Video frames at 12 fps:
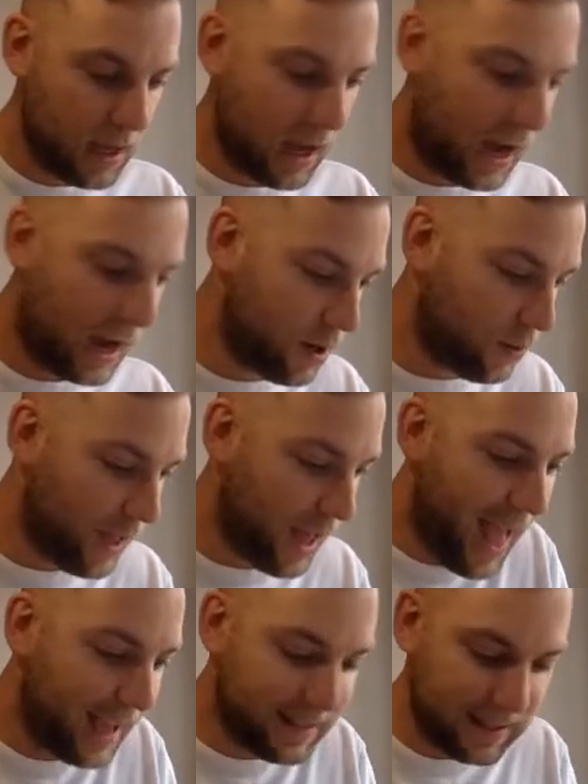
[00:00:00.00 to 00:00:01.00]
I know that
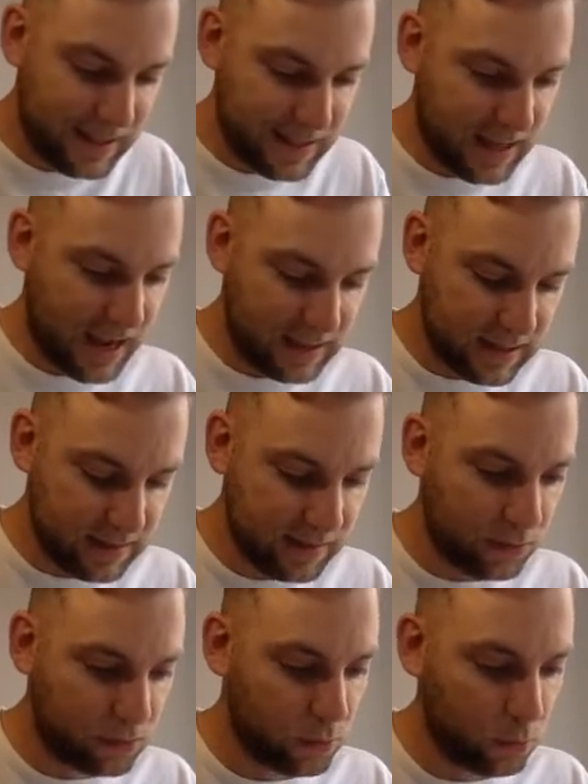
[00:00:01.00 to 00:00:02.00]
x in this case is
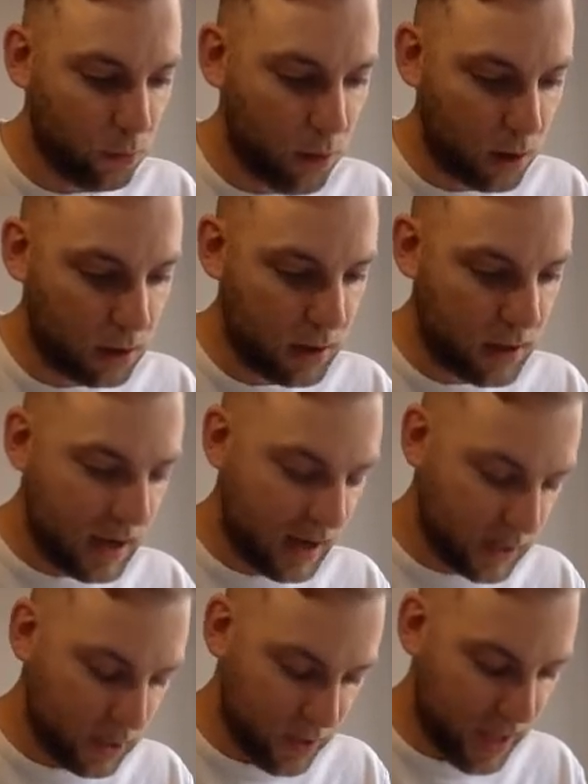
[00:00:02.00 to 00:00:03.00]
equal to 1. I
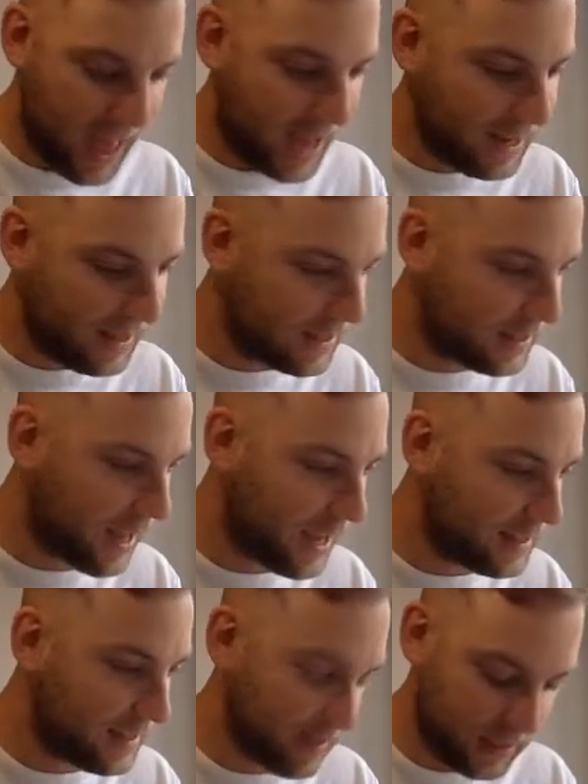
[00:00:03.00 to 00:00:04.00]
know that n in this
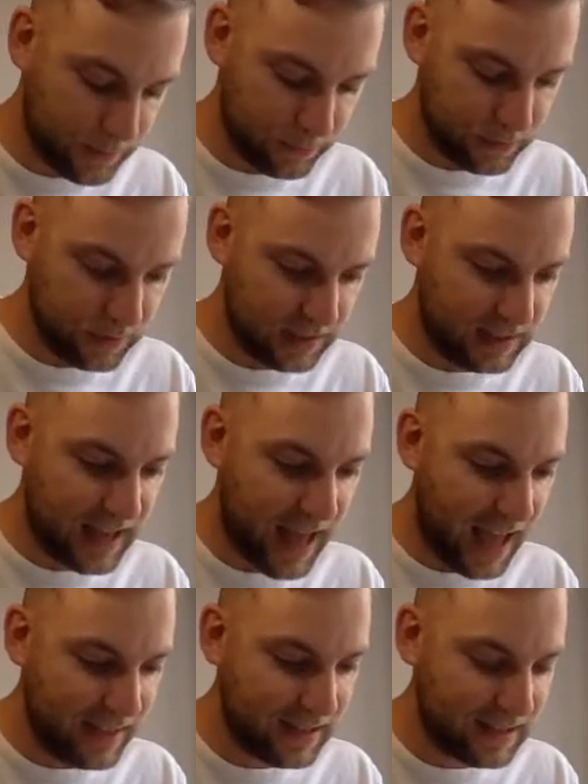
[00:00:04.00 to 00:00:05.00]
case is equal to
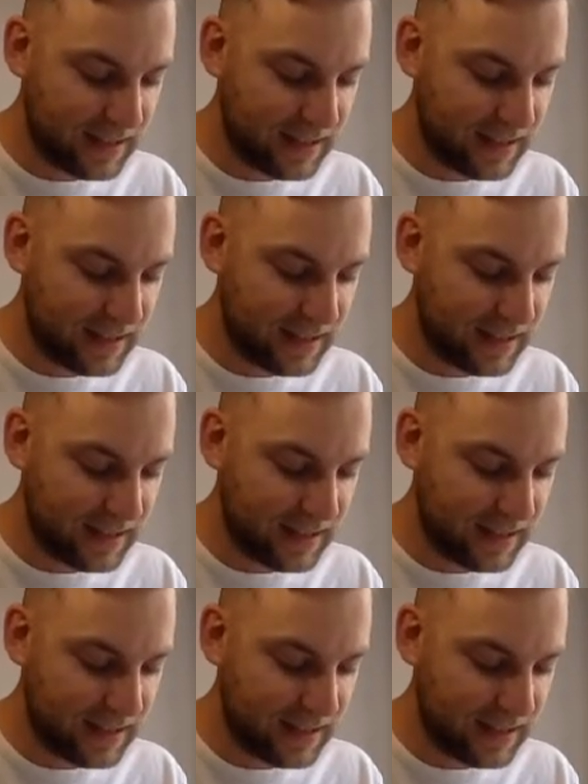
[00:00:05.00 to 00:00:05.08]
10.